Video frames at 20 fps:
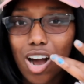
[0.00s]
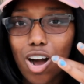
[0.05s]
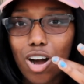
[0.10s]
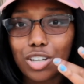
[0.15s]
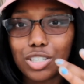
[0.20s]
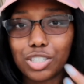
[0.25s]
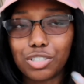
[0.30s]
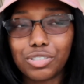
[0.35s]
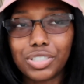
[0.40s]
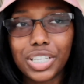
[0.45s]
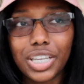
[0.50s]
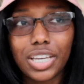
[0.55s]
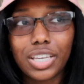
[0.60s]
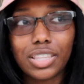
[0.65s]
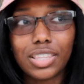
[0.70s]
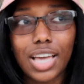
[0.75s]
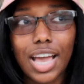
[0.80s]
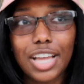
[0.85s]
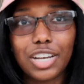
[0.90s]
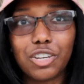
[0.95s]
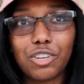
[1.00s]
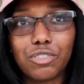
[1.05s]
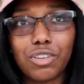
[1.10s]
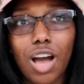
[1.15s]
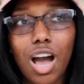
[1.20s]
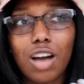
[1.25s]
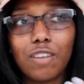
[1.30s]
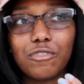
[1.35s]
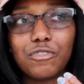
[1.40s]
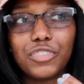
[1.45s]
on your teeth and you're
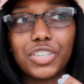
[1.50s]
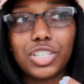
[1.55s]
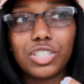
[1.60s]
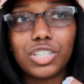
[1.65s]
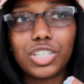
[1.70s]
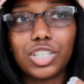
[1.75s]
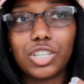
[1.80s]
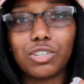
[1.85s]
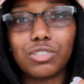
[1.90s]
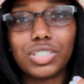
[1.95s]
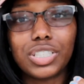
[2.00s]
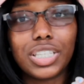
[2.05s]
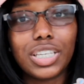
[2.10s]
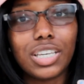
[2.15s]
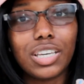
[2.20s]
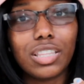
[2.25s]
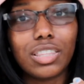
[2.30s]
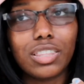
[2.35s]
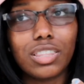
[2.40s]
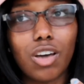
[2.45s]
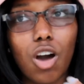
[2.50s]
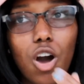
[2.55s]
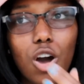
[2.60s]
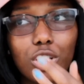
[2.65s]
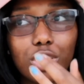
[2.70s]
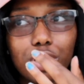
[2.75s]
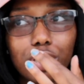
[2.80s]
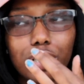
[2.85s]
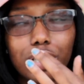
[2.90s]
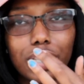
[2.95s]
not feeling your teeth
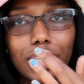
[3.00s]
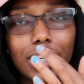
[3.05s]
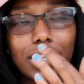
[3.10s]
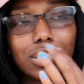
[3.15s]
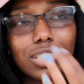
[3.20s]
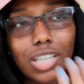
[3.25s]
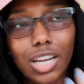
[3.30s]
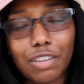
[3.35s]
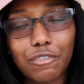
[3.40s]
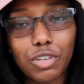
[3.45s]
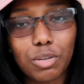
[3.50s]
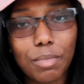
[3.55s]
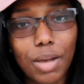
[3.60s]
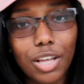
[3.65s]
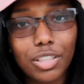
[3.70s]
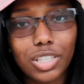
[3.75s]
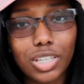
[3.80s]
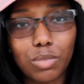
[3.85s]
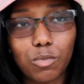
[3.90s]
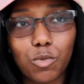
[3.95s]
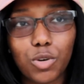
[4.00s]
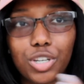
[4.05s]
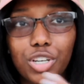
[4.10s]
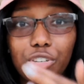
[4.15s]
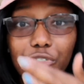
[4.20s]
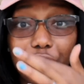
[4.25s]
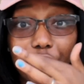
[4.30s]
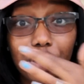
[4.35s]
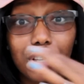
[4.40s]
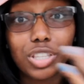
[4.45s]
on the inside of your mouth anymore,
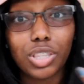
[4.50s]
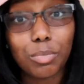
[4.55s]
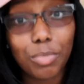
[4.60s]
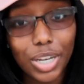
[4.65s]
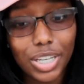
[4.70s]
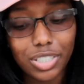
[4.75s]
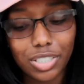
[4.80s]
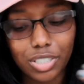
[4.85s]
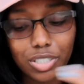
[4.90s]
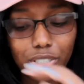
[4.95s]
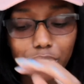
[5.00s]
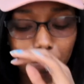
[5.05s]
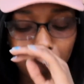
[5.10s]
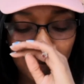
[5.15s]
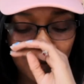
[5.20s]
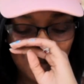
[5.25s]
you're feeling the braces.